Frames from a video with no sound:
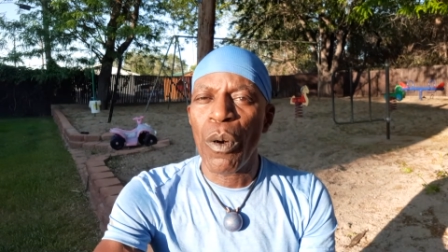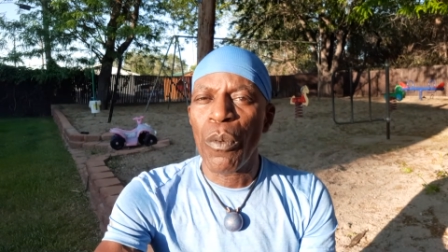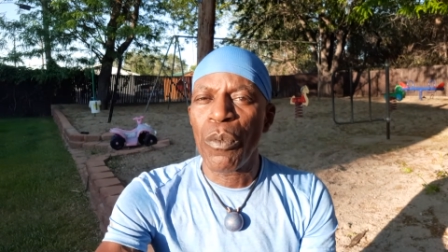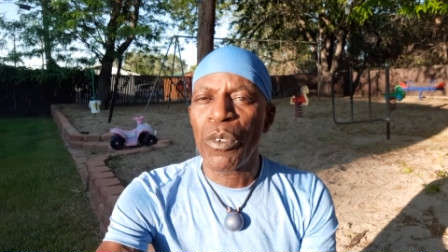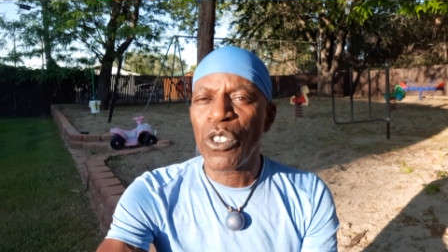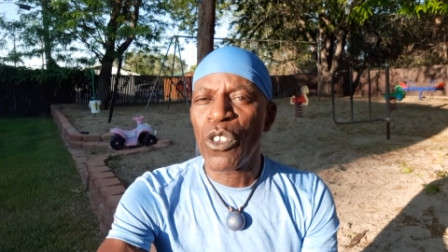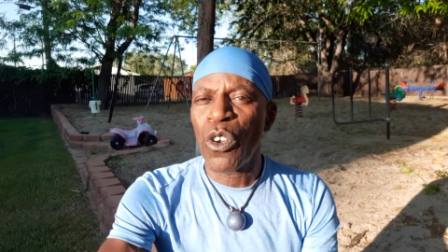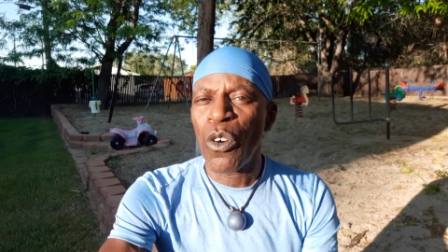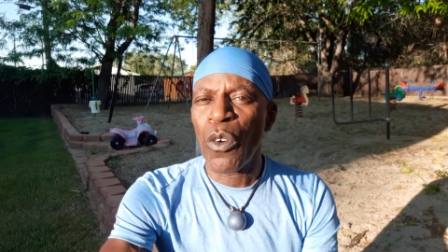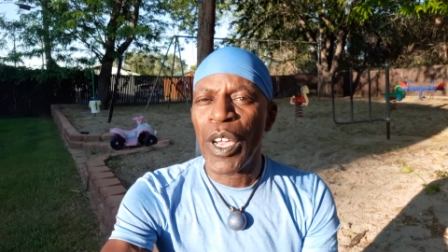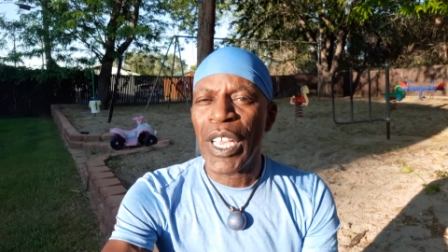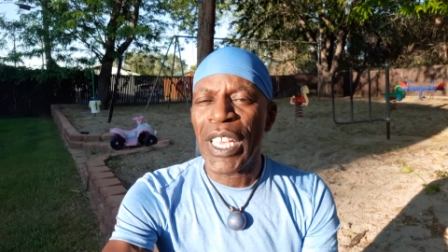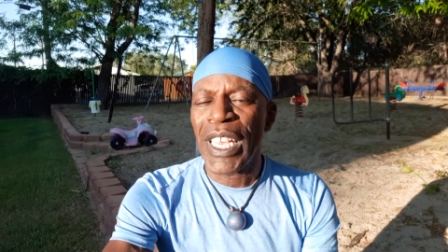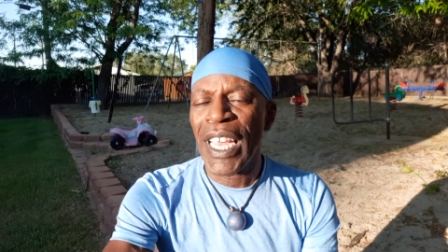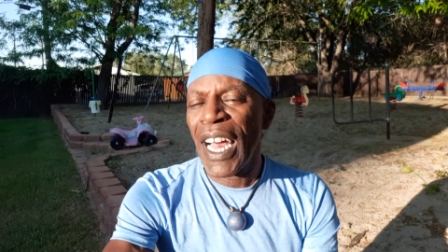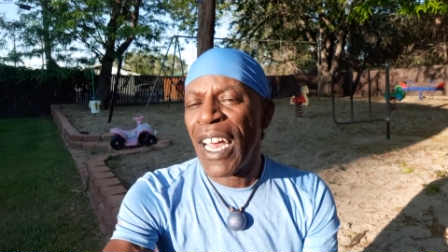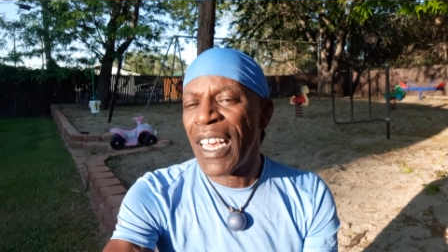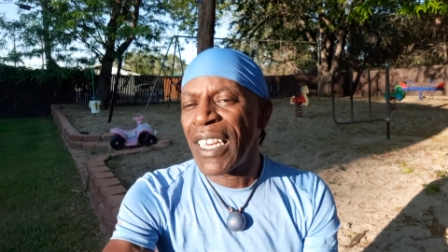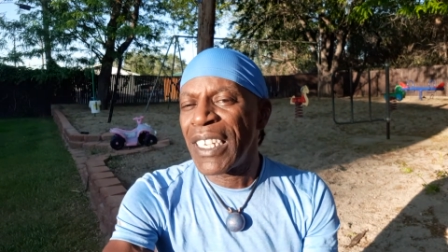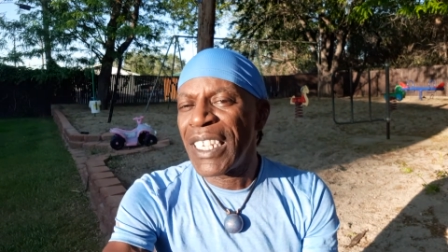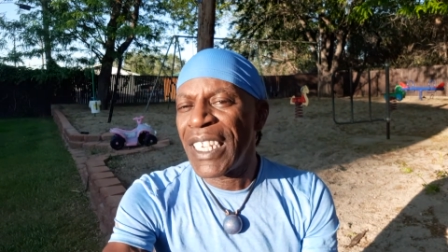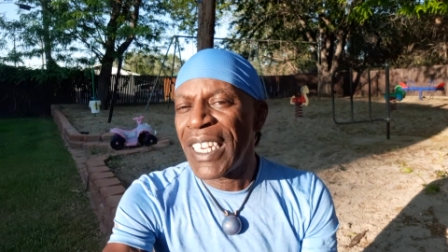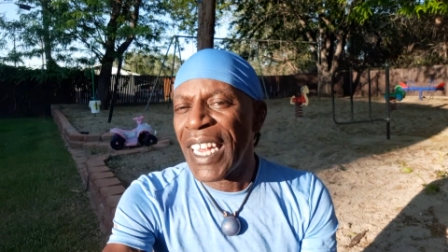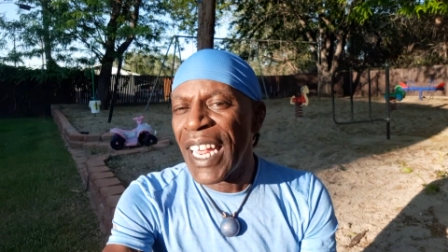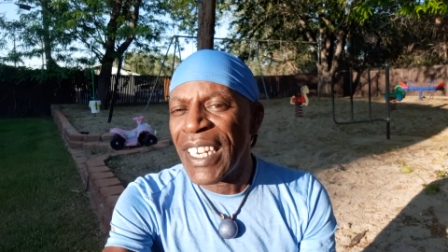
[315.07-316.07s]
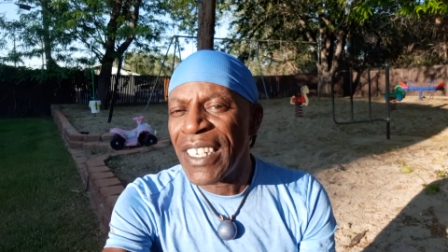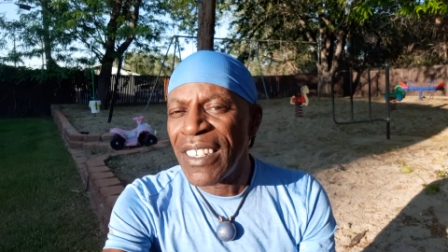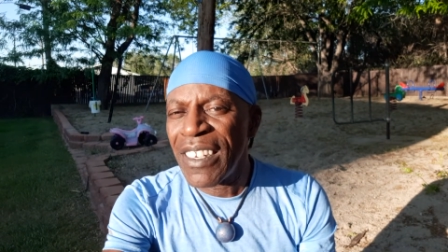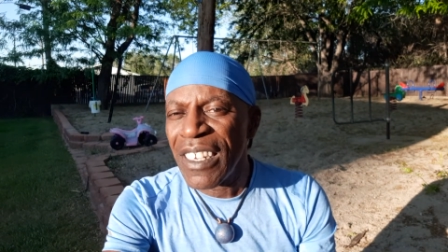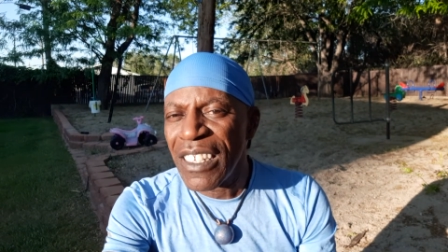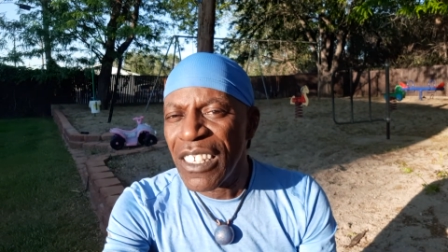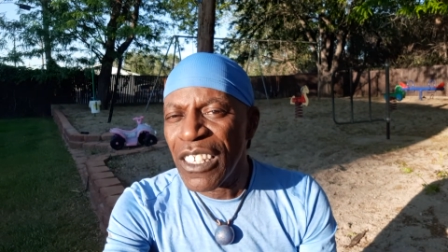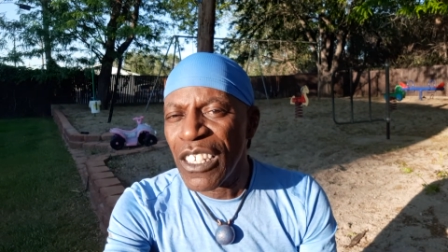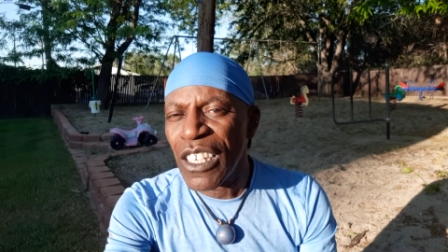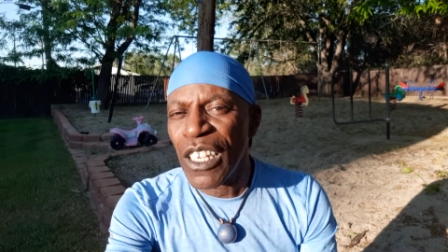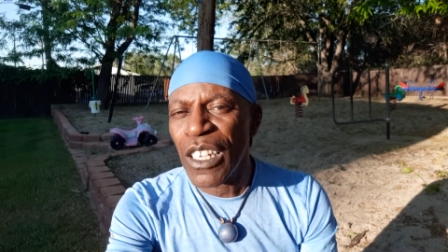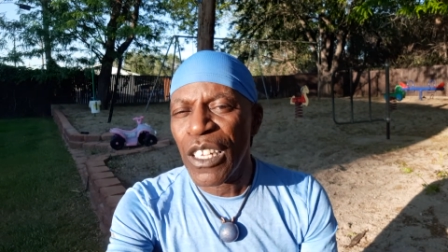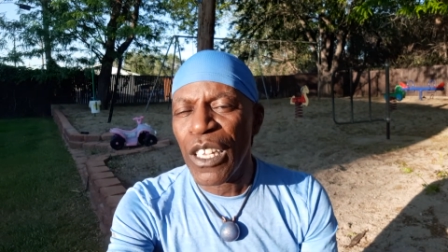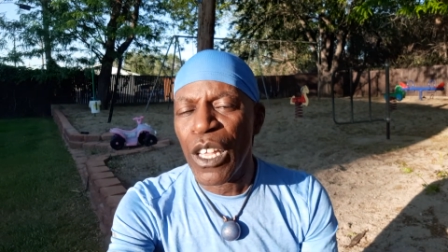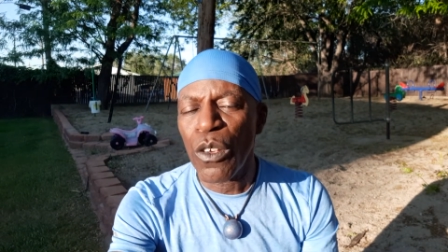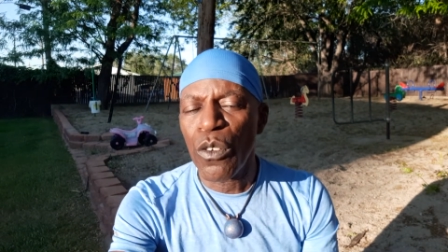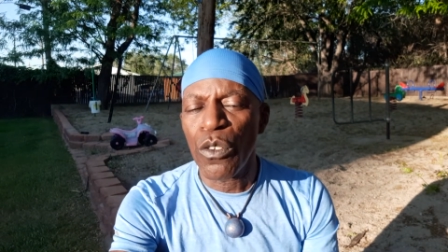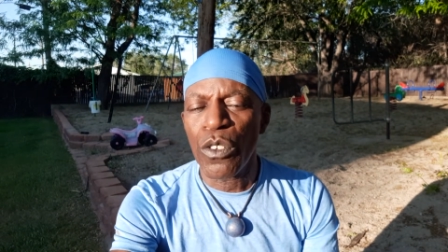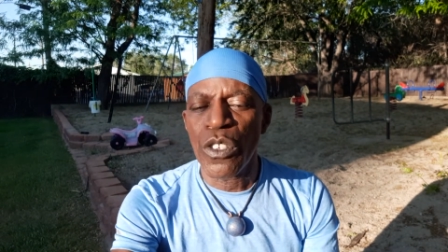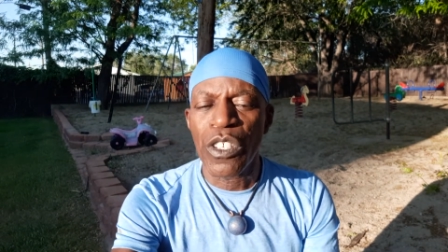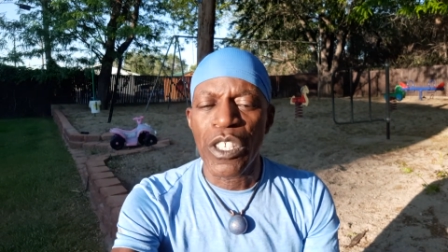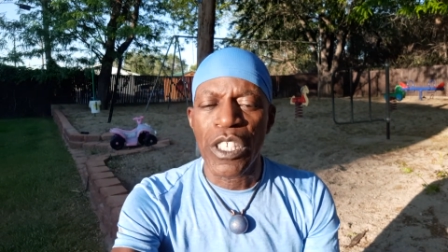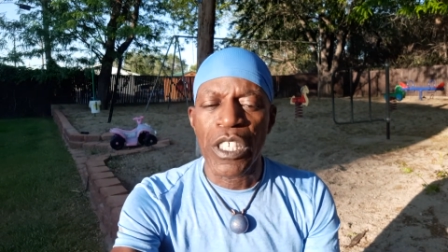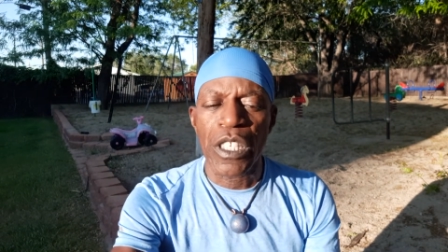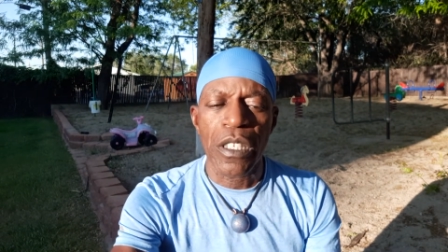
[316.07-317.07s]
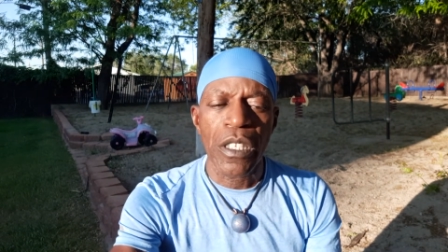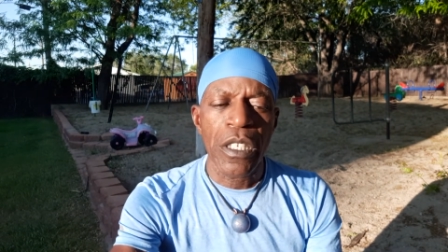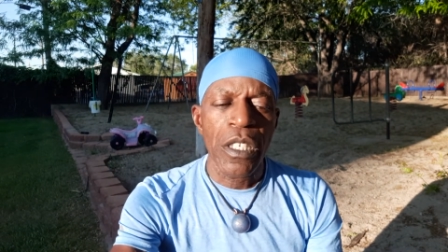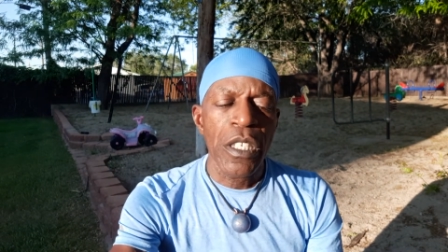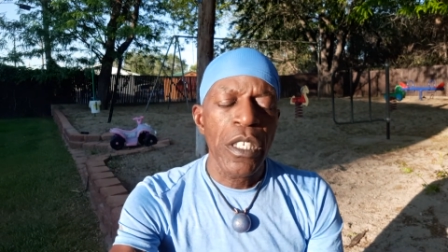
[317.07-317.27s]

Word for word: was going on and I didn't close it,